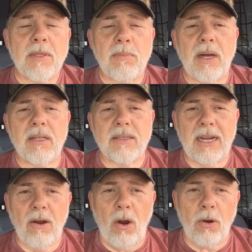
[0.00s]
But
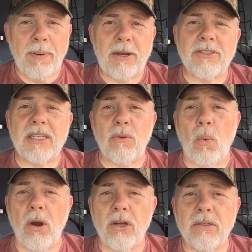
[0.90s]
there are parasitic
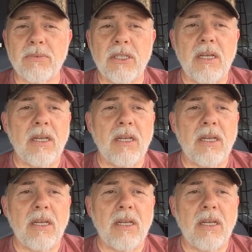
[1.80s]
worms,